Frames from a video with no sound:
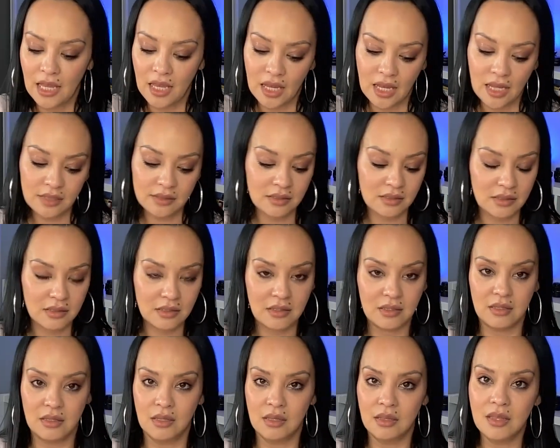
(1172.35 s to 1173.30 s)
It's
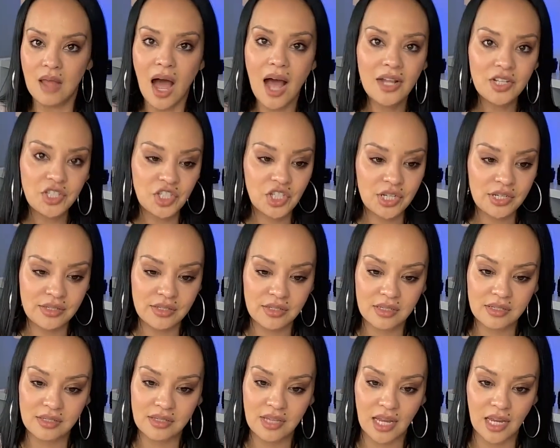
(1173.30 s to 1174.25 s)
not just
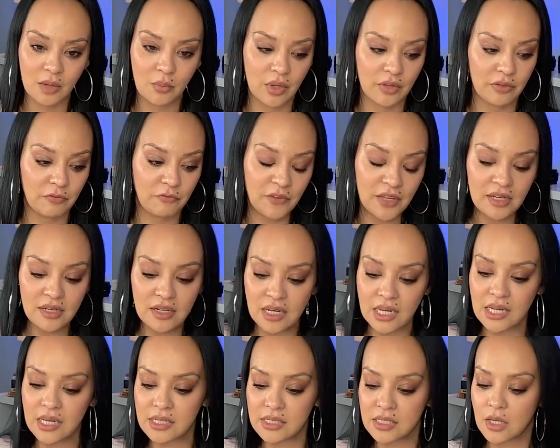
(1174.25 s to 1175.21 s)
the same with
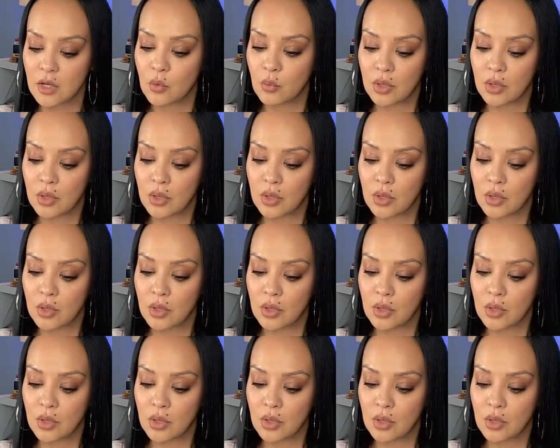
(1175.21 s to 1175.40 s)
fitness,